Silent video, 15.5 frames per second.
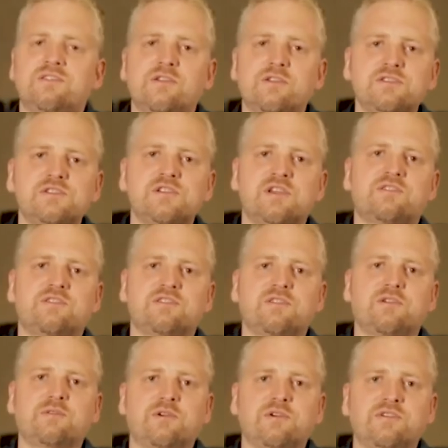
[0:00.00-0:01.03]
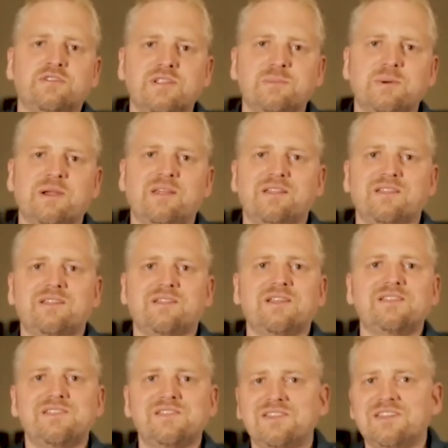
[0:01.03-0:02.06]
not just, of course, Liberland. You
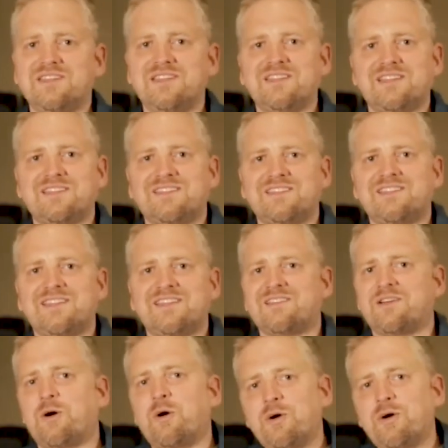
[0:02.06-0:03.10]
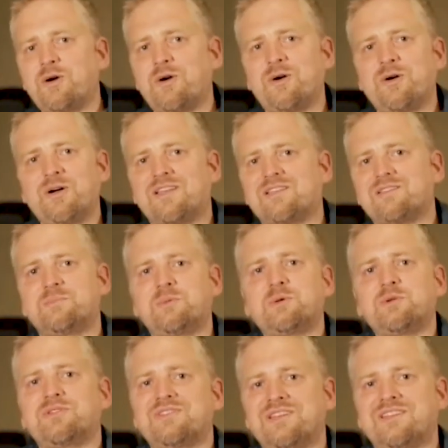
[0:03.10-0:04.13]
can see that Hong Kong has
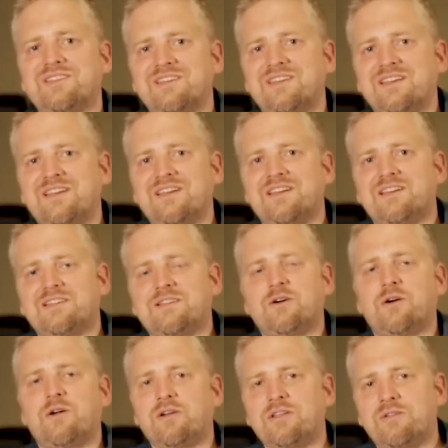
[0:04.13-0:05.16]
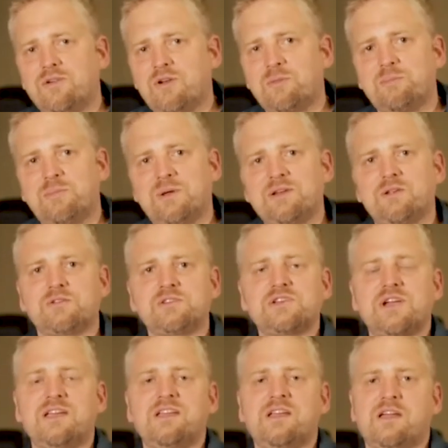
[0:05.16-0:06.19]
boosted the whole development of
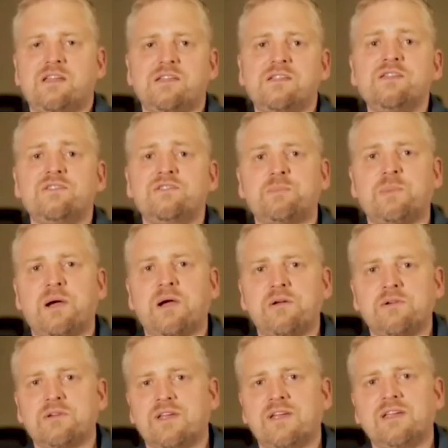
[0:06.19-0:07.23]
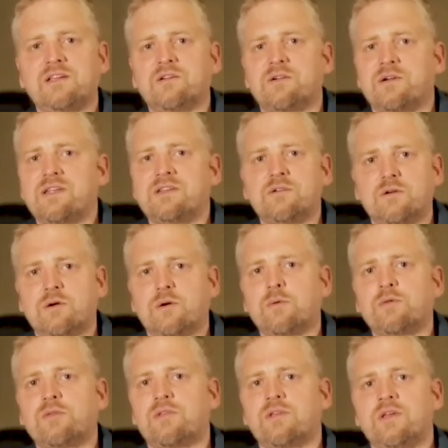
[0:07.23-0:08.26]
China and inspired a great
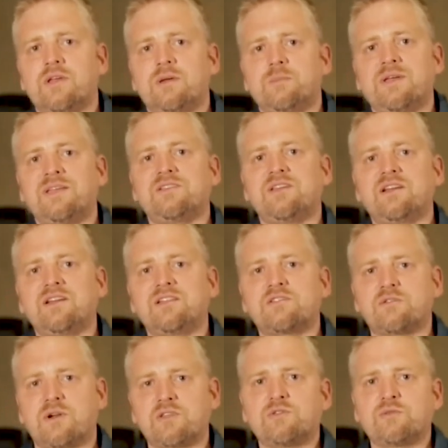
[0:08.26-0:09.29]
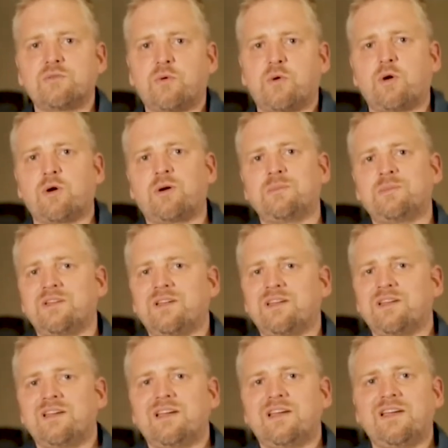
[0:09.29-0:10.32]
growth, basically transformed
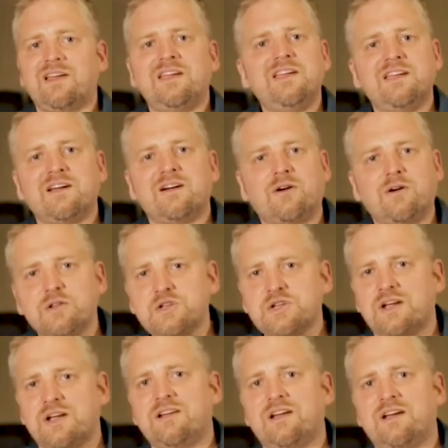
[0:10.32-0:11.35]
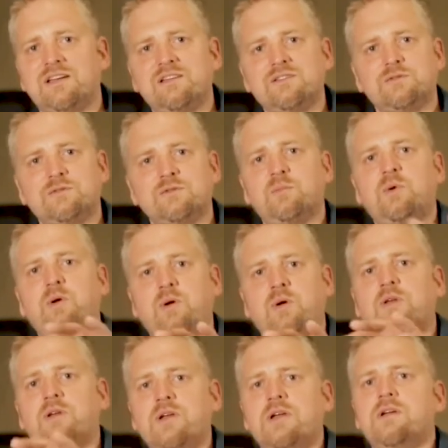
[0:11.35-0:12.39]
a whole China into
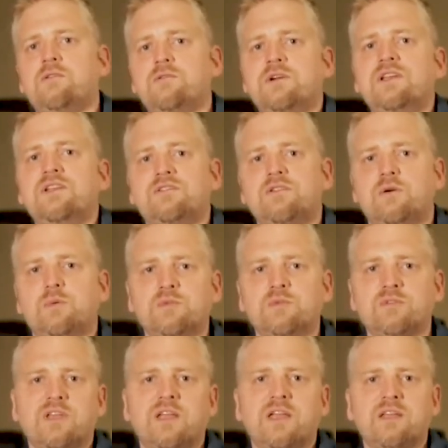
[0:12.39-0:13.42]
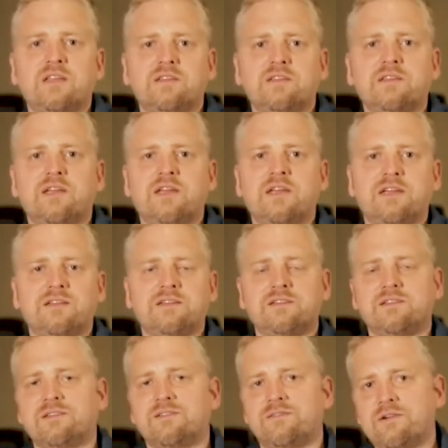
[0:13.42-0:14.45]
small free zones and
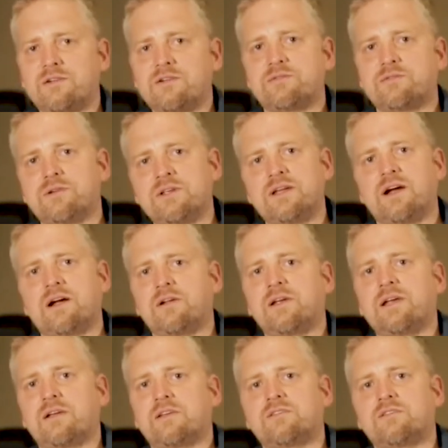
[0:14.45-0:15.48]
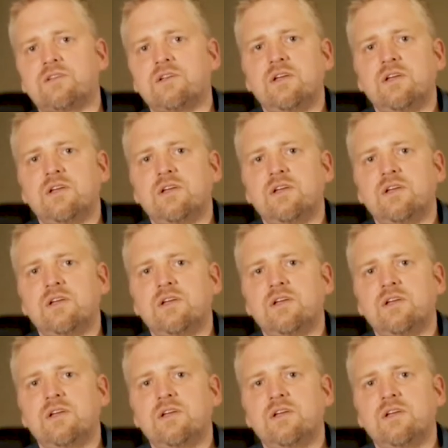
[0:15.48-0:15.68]
very free areas.